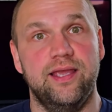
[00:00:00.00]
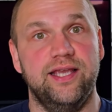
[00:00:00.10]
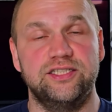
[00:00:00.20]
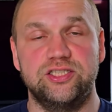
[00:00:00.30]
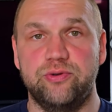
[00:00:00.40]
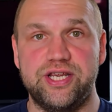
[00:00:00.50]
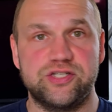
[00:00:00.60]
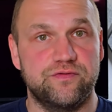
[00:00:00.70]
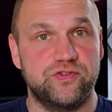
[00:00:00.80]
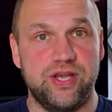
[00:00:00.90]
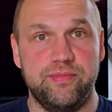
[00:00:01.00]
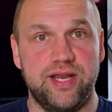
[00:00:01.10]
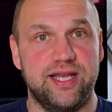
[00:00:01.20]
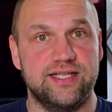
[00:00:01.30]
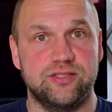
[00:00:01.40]
Integration of
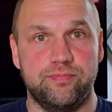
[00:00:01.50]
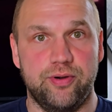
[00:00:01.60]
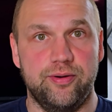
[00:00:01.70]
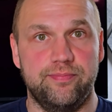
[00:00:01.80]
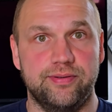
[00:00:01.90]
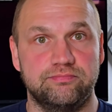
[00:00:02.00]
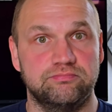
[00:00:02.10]
Gemini is superb.